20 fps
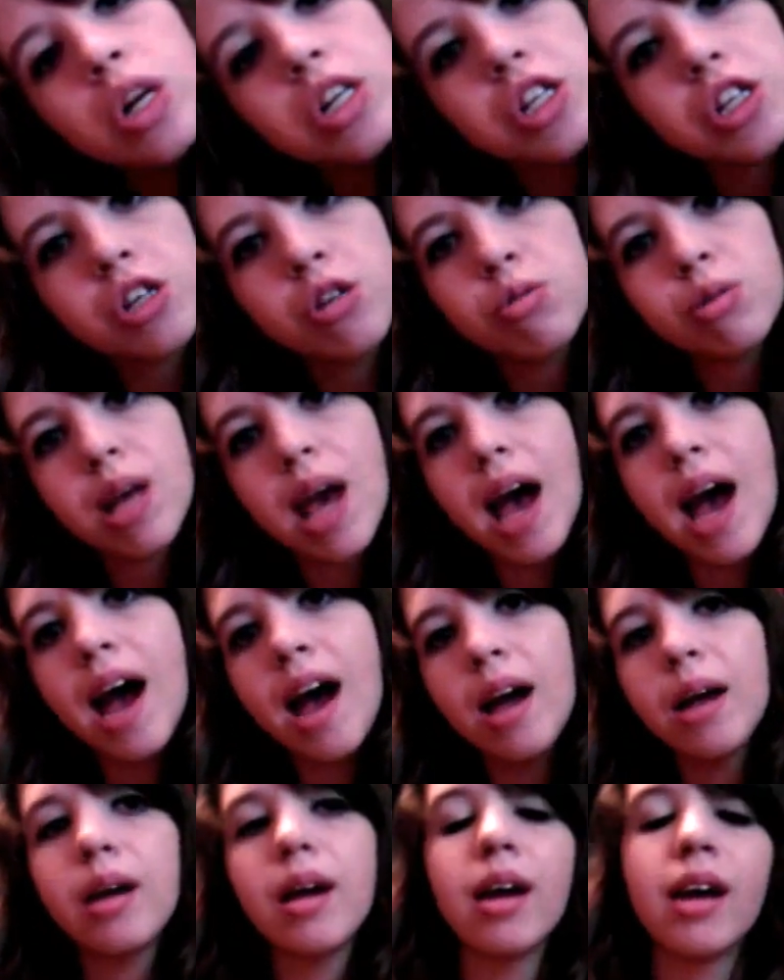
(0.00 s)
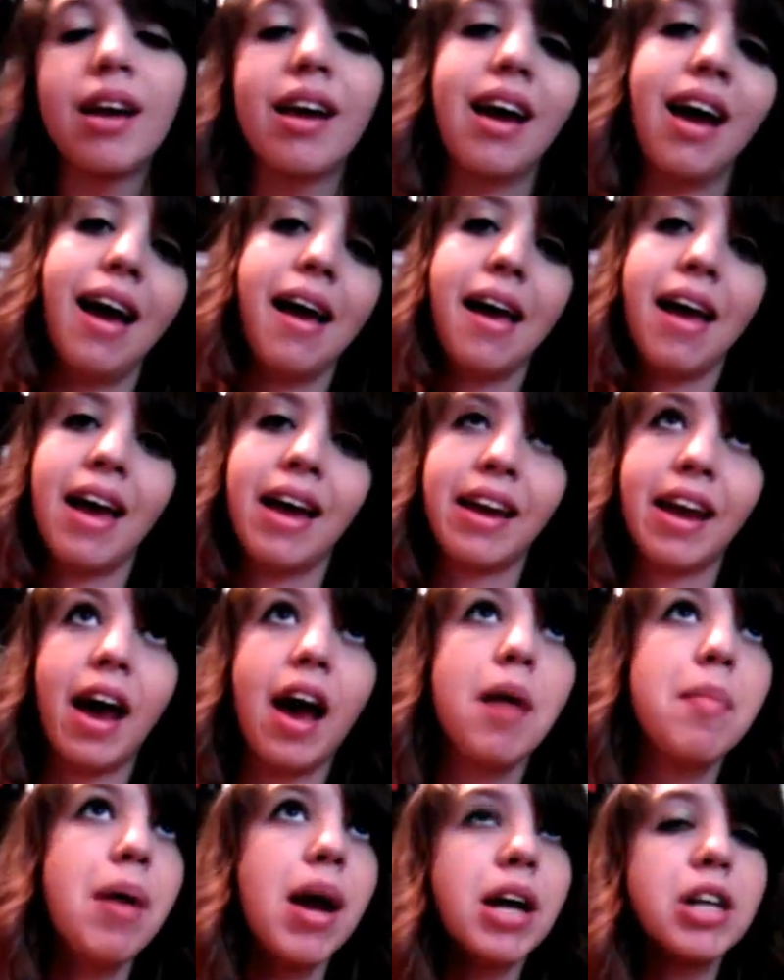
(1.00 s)
do you tag? And
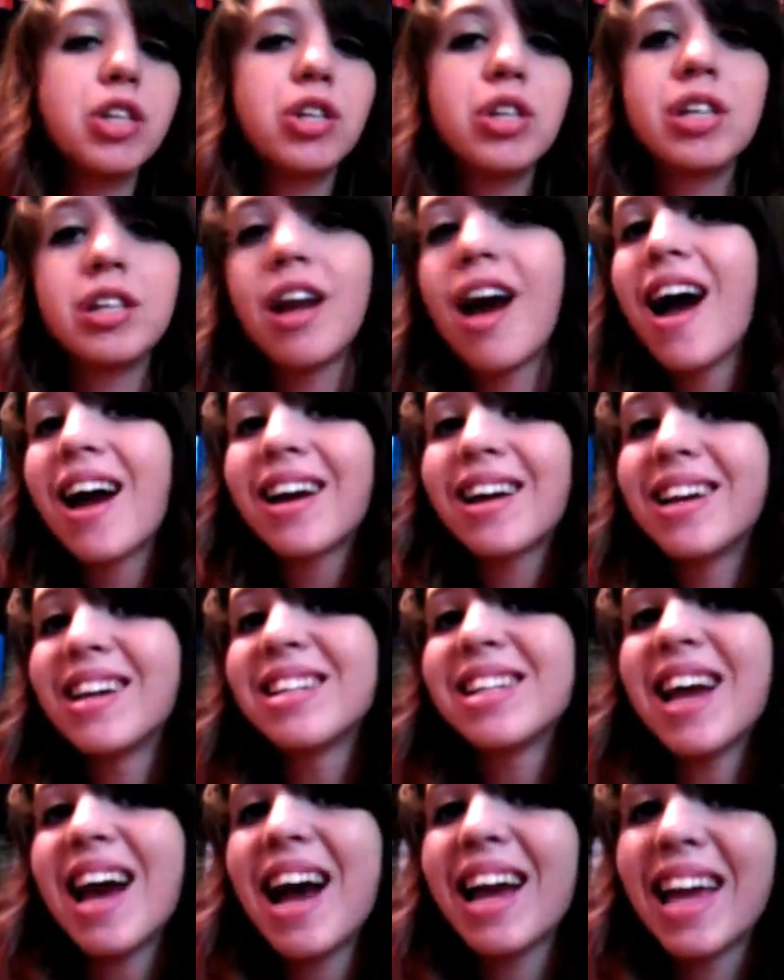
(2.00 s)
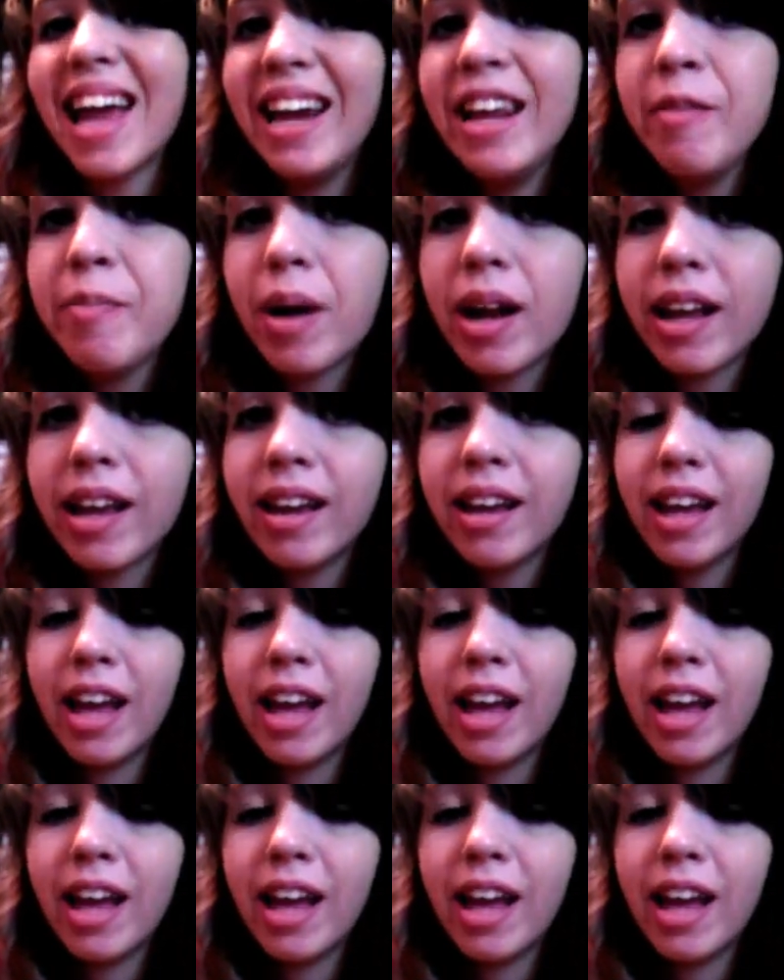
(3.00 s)
I'm actually not going to tag anybody.